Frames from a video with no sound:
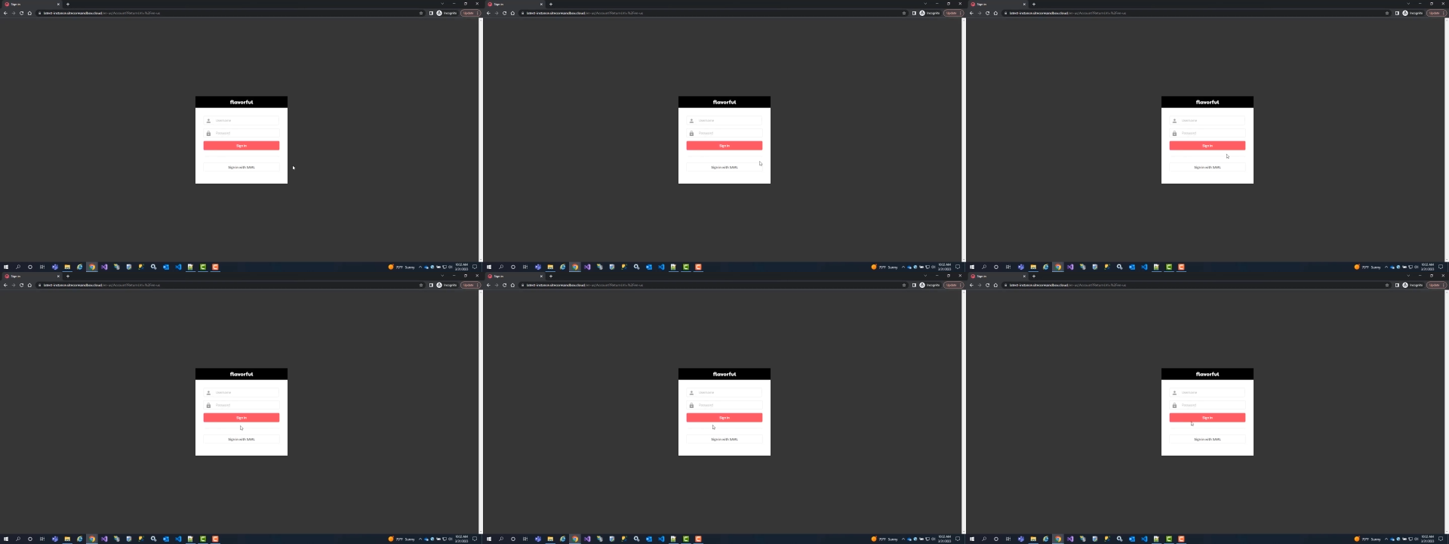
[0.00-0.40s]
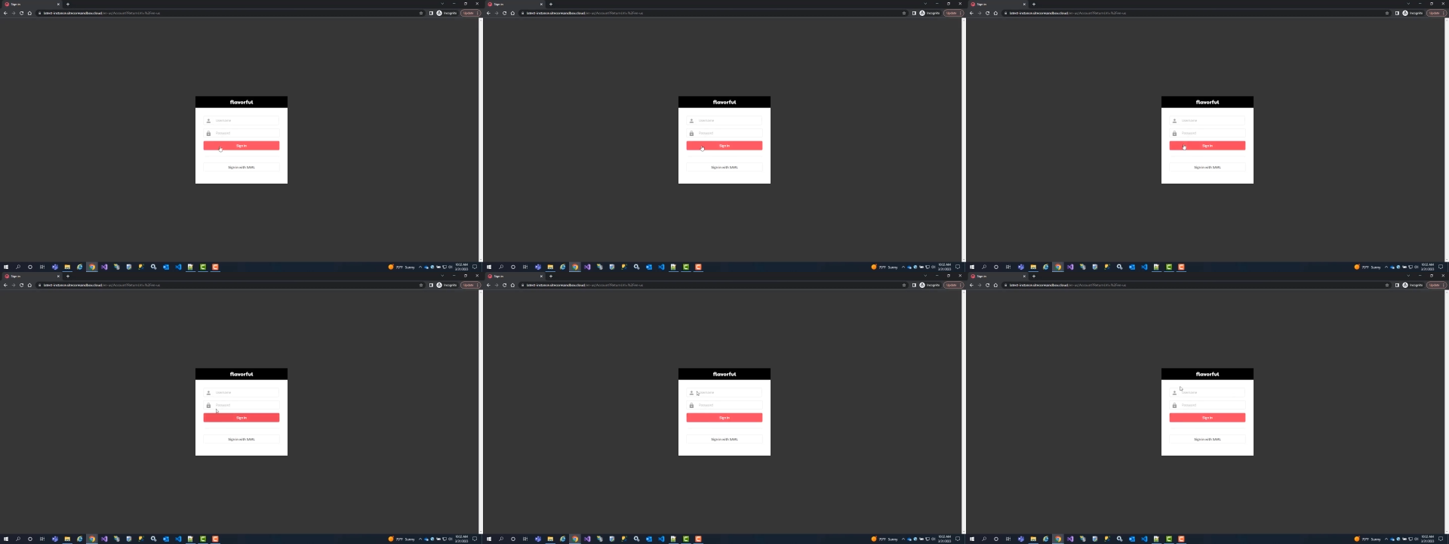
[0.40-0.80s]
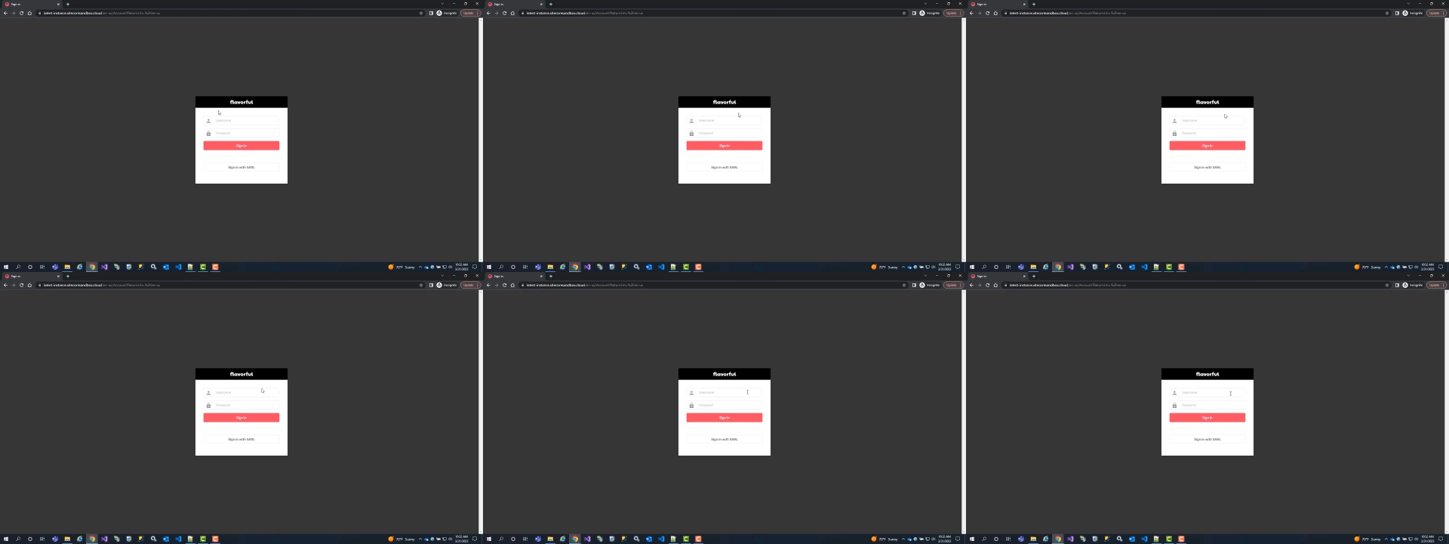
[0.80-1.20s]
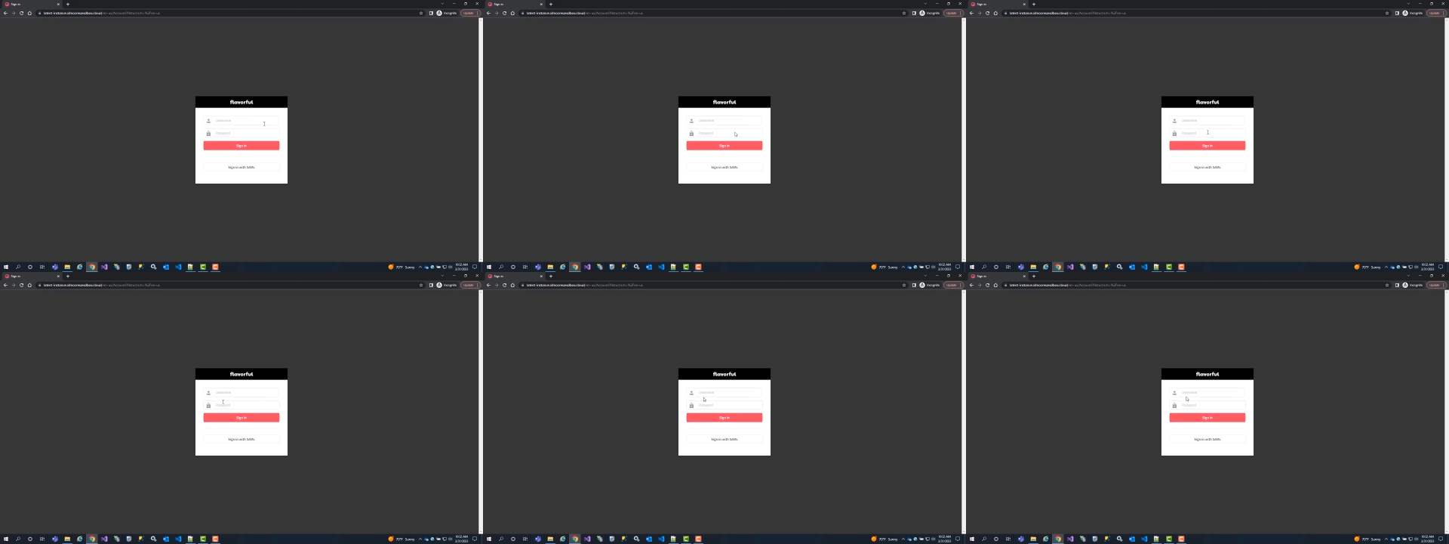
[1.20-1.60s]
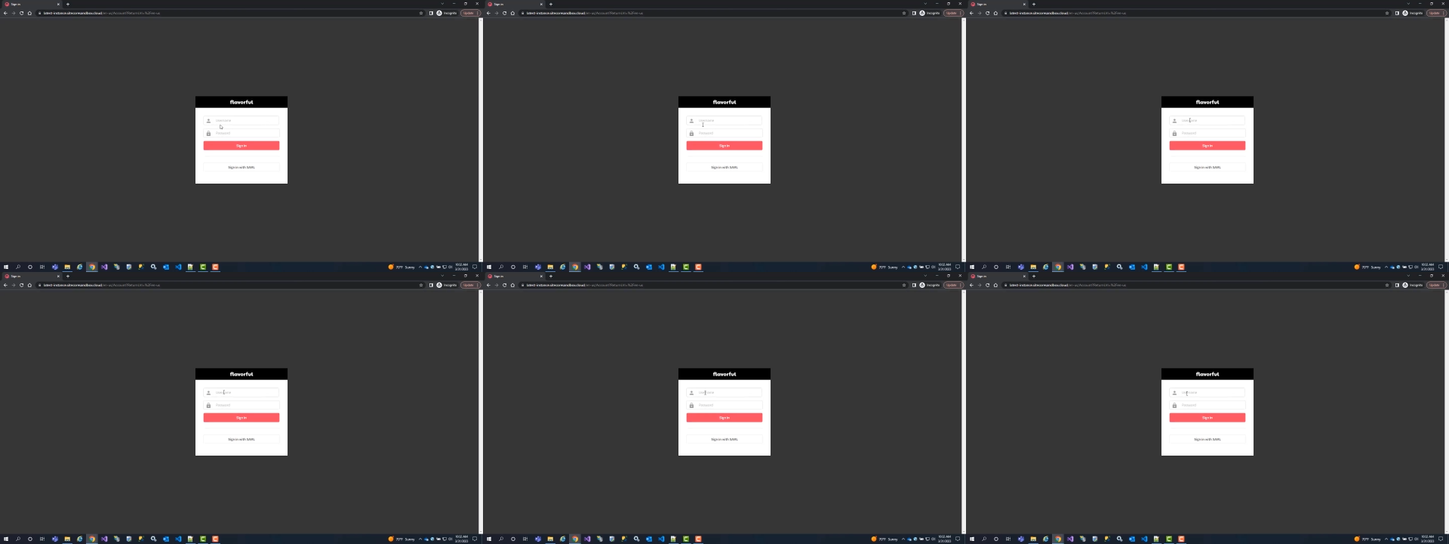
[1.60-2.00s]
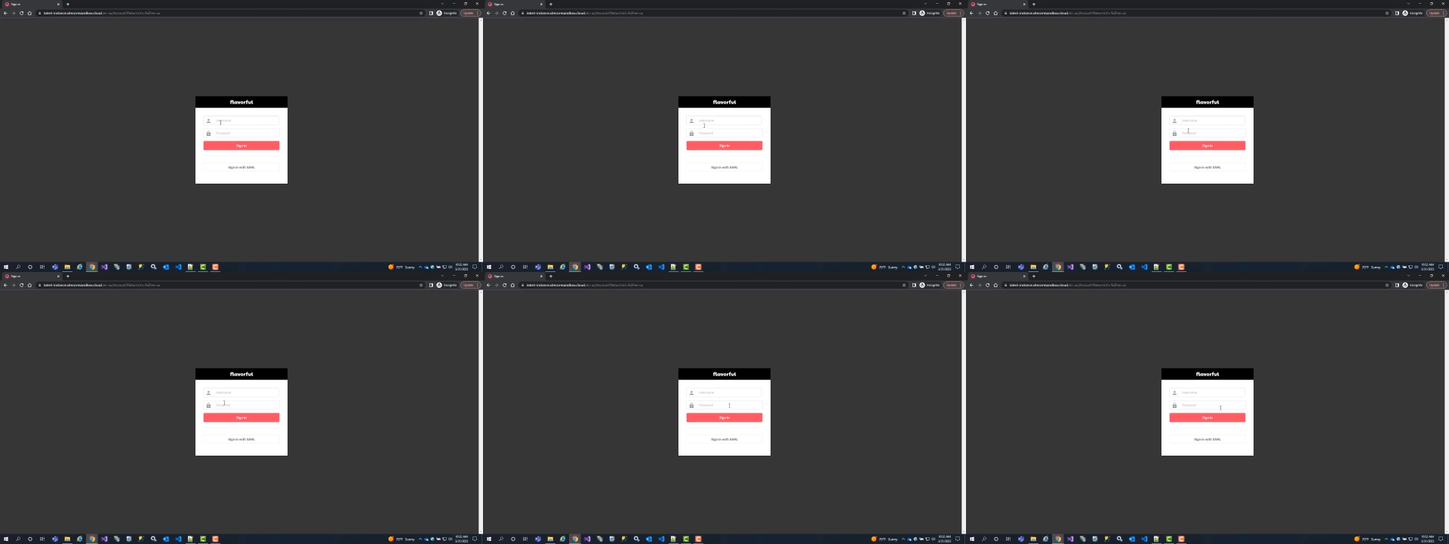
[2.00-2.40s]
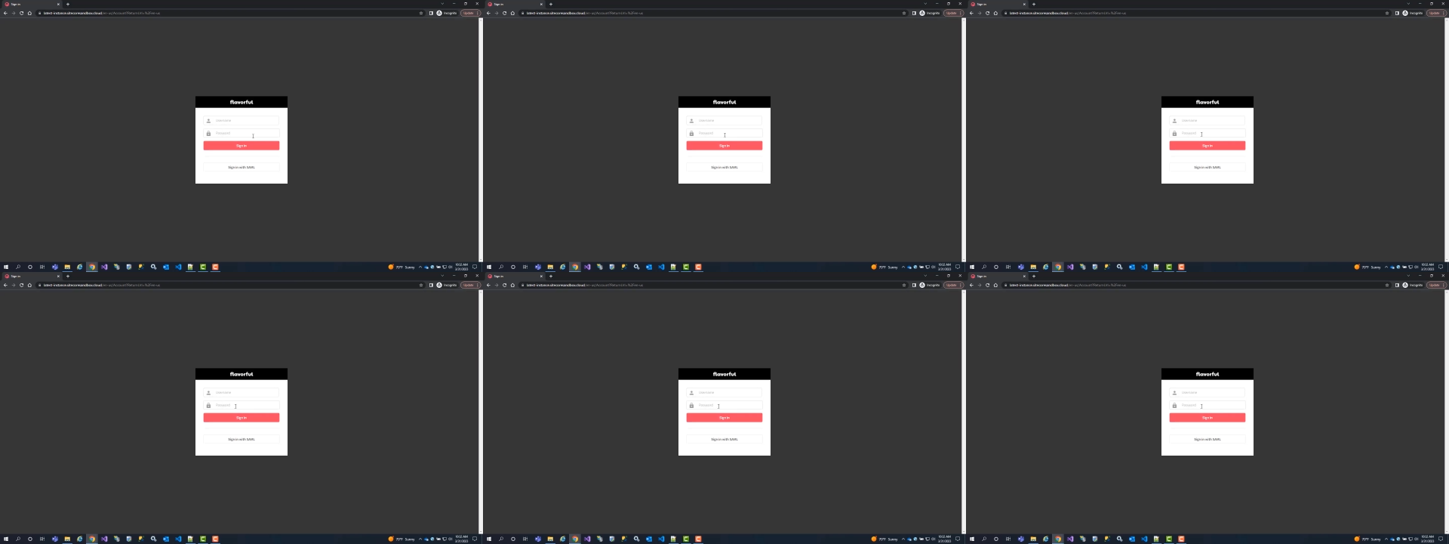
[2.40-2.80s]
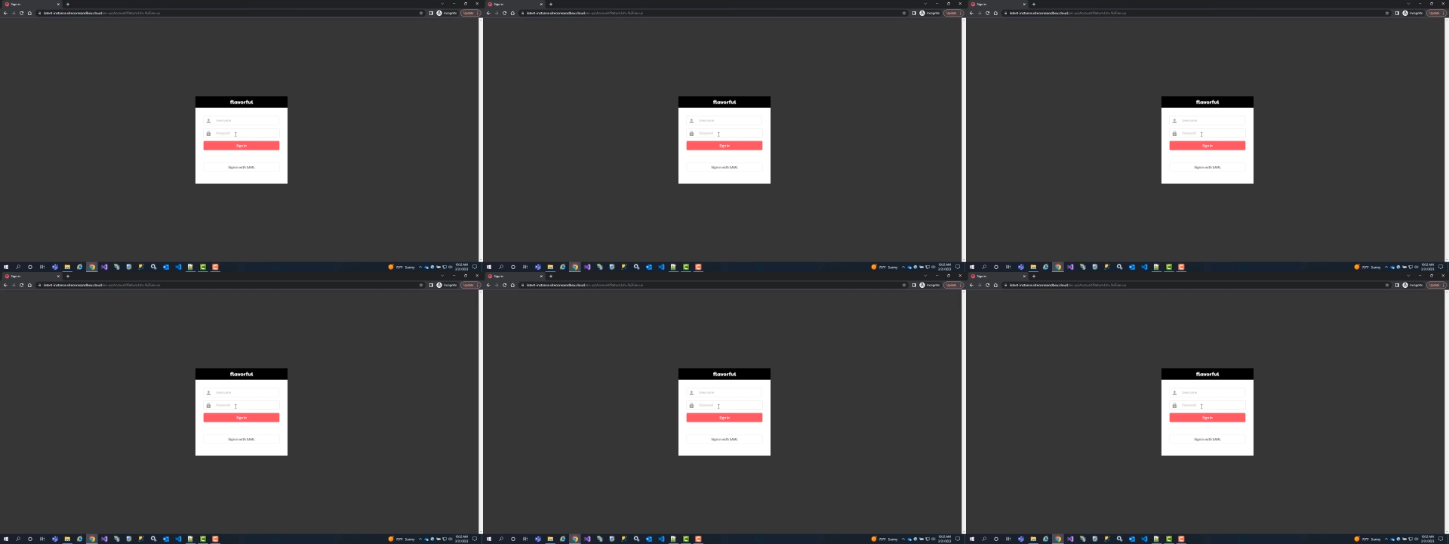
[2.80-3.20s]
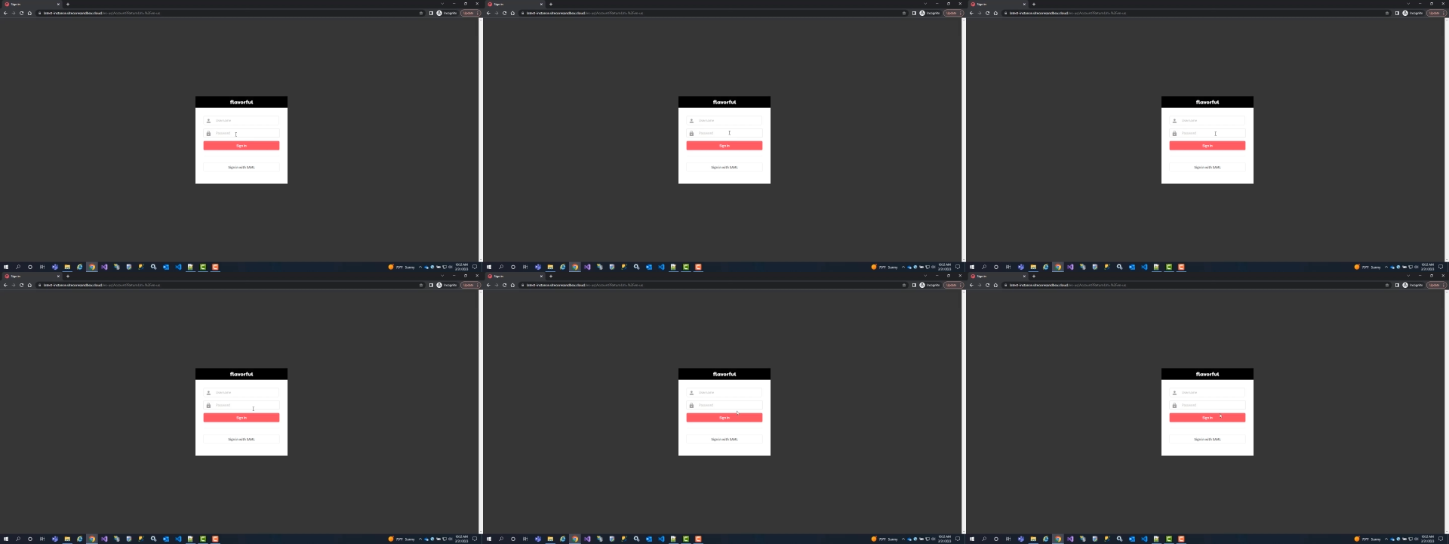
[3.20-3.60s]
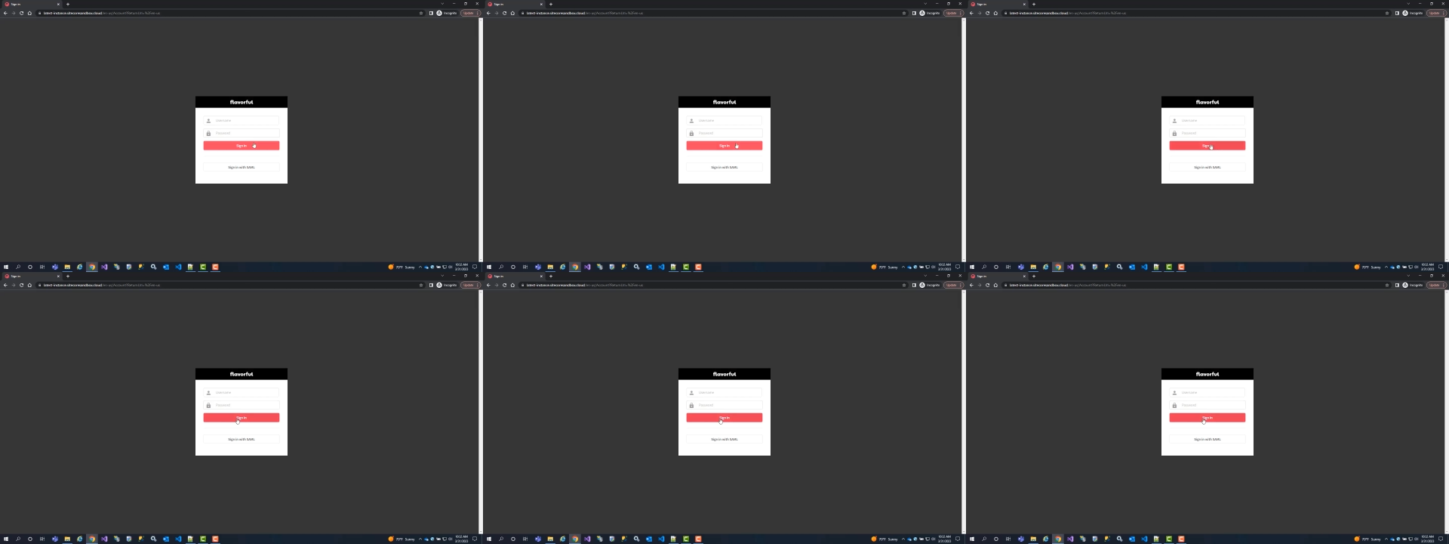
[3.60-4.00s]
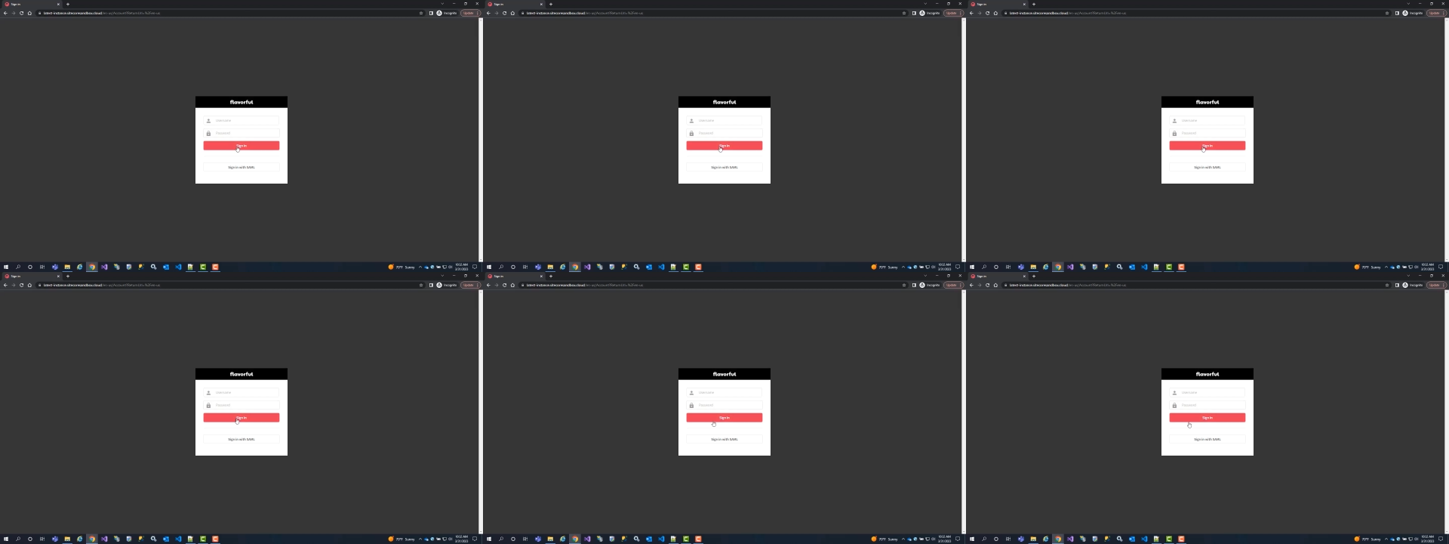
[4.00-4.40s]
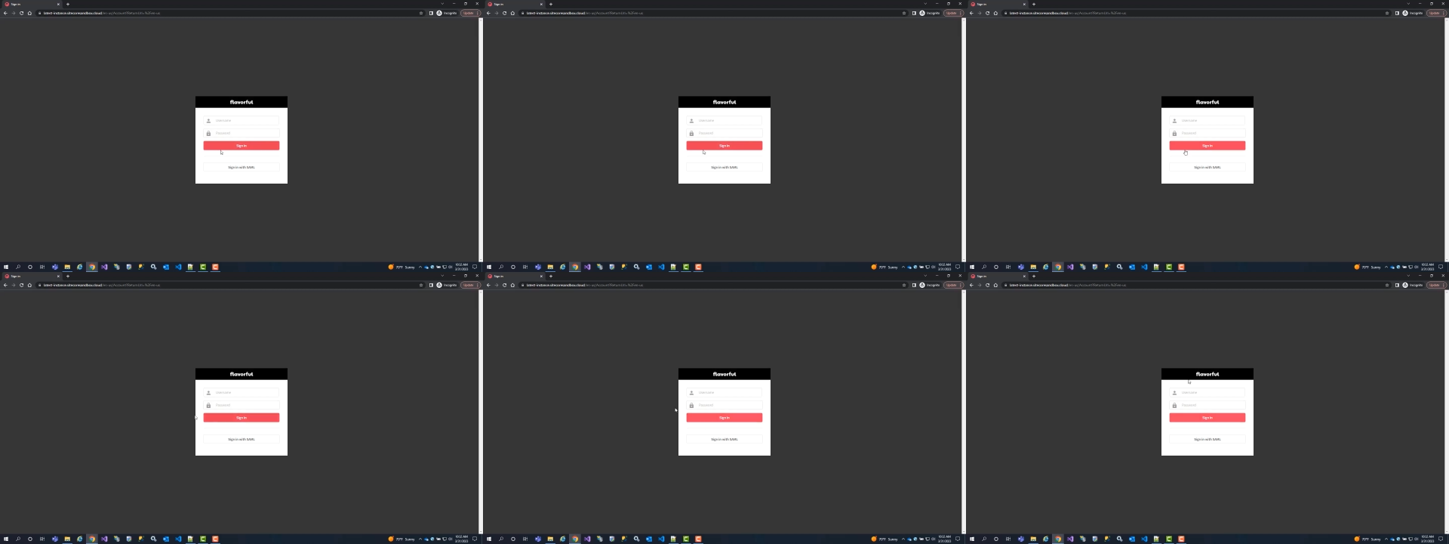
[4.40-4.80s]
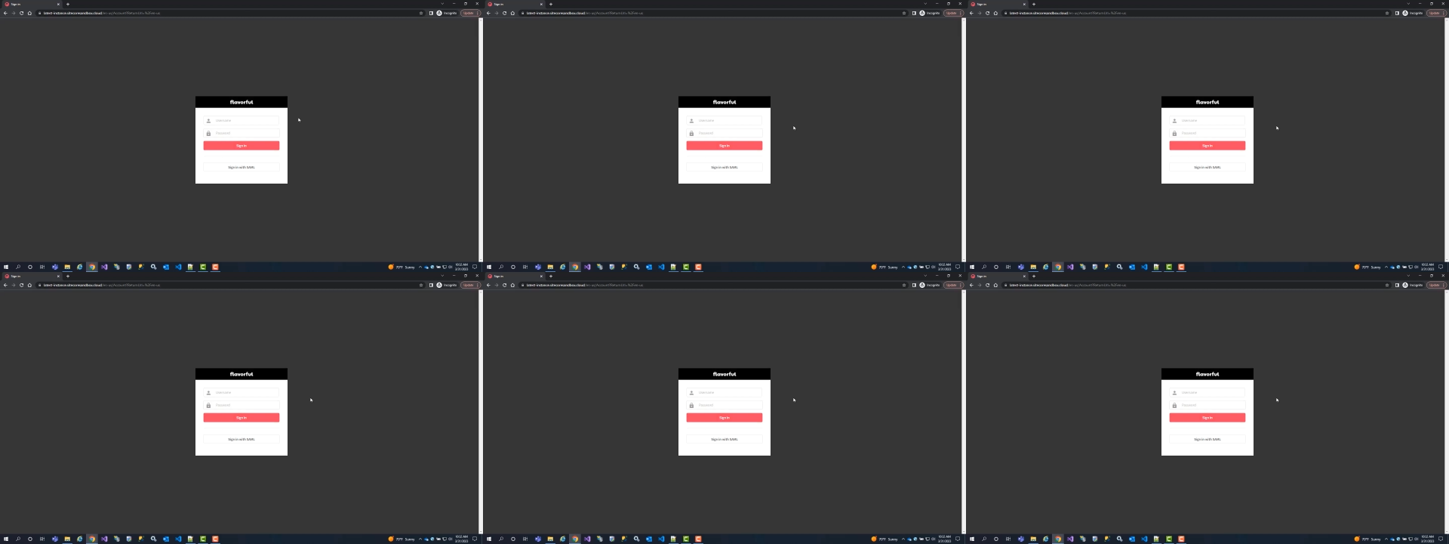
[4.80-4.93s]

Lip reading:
[unreadable: no face in view]